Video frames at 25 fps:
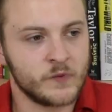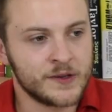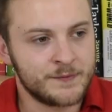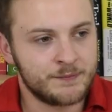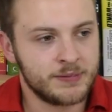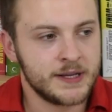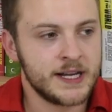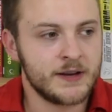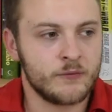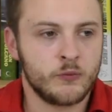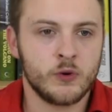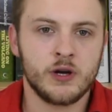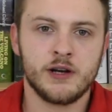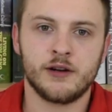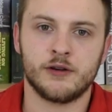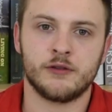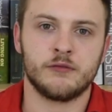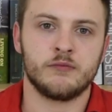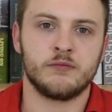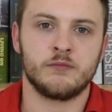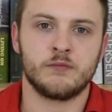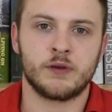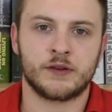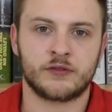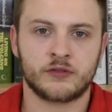We've played
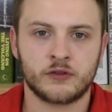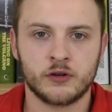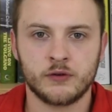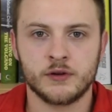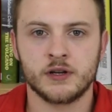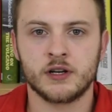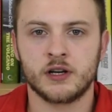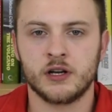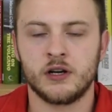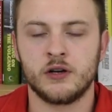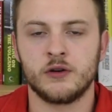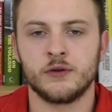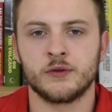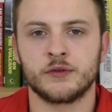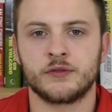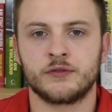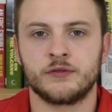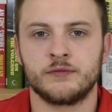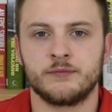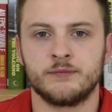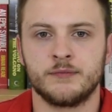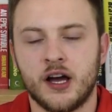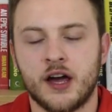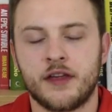well. We're scoring goals.